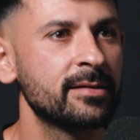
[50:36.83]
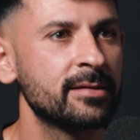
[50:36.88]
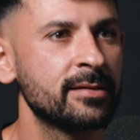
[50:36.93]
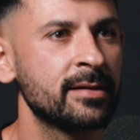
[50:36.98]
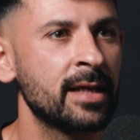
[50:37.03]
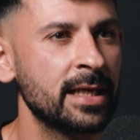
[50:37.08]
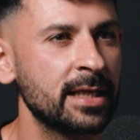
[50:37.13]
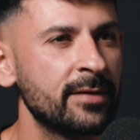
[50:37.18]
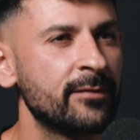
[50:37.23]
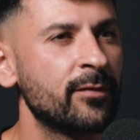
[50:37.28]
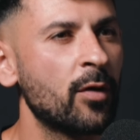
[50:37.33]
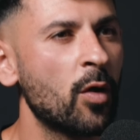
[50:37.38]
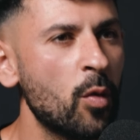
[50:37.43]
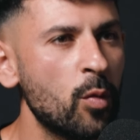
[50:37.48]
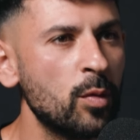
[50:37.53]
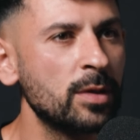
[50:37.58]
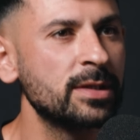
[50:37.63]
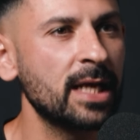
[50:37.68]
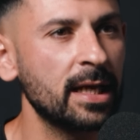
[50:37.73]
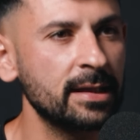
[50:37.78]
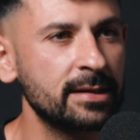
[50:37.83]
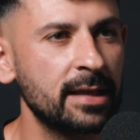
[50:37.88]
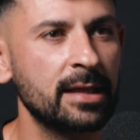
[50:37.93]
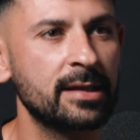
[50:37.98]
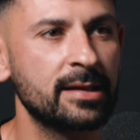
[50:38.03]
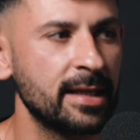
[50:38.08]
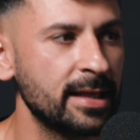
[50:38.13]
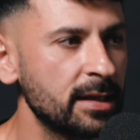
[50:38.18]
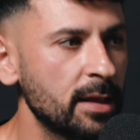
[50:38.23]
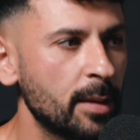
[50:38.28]
Like, you've always had
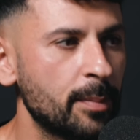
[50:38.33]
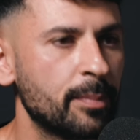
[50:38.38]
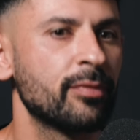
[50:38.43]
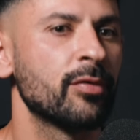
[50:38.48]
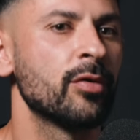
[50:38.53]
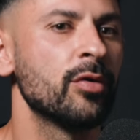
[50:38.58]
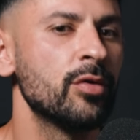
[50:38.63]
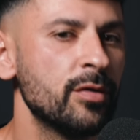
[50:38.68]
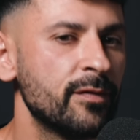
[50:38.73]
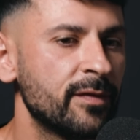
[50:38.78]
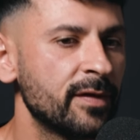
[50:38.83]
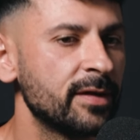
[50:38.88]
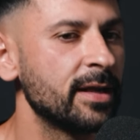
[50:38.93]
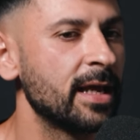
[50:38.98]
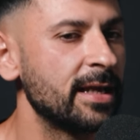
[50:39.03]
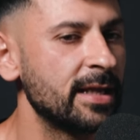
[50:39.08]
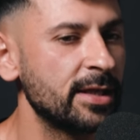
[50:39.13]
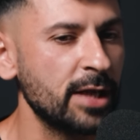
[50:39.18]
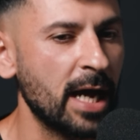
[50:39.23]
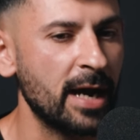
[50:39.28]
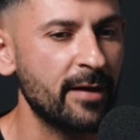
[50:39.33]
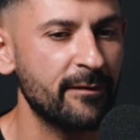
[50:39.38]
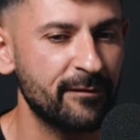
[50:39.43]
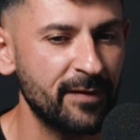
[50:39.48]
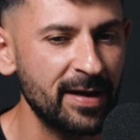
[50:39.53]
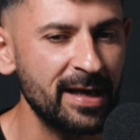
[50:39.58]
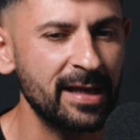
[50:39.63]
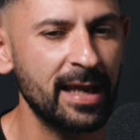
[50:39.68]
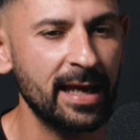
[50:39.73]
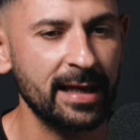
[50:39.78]
that thing to prove, and I
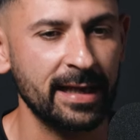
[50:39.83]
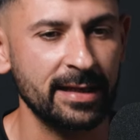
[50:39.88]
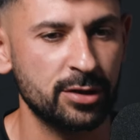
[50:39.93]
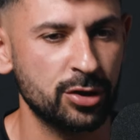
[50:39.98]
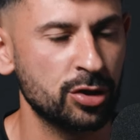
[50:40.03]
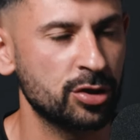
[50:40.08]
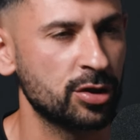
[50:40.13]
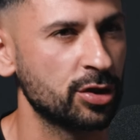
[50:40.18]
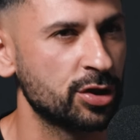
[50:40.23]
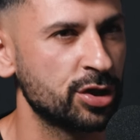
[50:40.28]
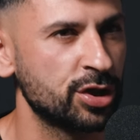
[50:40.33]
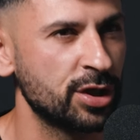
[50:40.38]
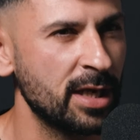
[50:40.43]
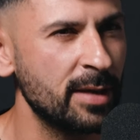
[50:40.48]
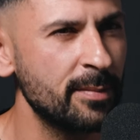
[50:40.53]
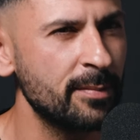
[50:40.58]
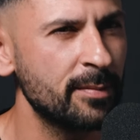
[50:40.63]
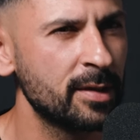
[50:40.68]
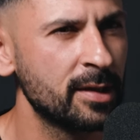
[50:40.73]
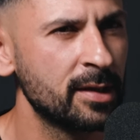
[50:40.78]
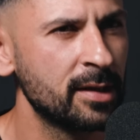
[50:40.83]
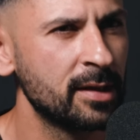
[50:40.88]
feel like it's just a shame